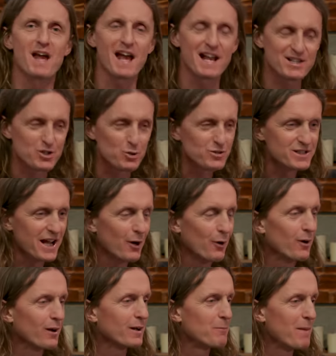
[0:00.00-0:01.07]

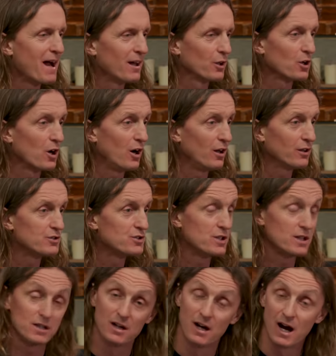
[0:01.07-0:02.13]
Esoteric
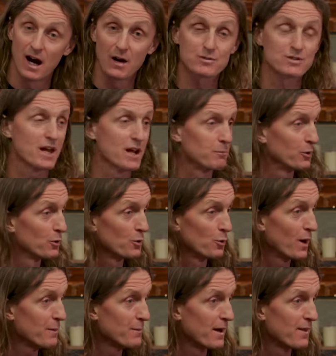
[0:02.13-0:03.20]
Malacology. I was kind of blown
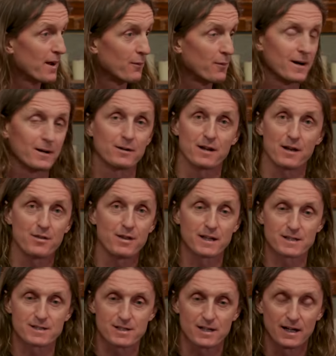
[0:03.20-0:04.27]
away by that record. I think
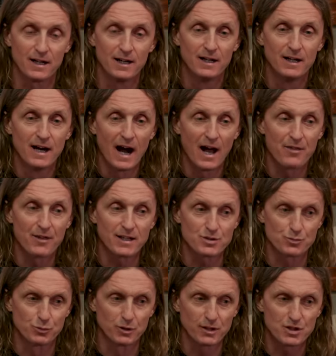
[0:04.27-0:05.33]

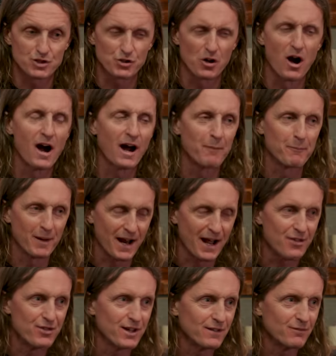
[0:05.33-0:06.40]
it's really strong, but
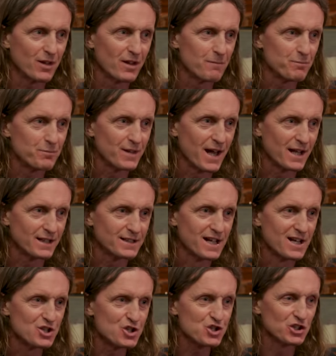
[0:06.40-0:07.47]
I think that,
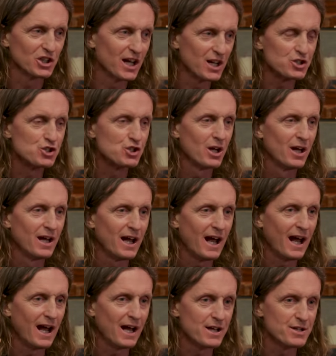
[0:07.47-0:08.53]
Sludge
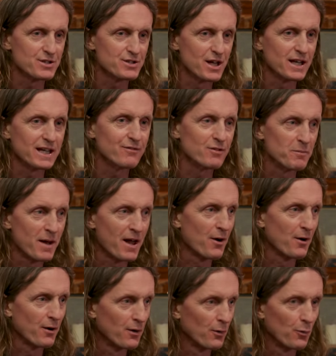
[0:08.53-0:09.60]
has an even
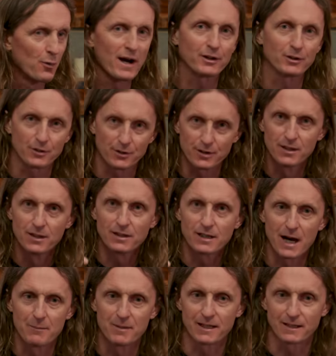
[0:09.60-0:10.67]
better record
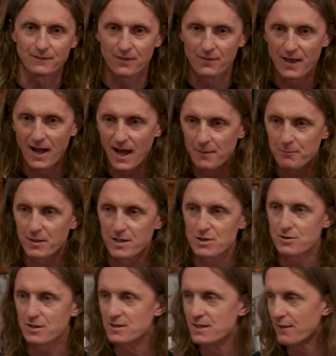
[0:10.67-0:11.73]
coming than that, but
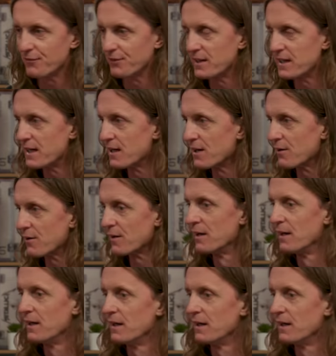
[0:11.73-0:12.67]
you can definitely hear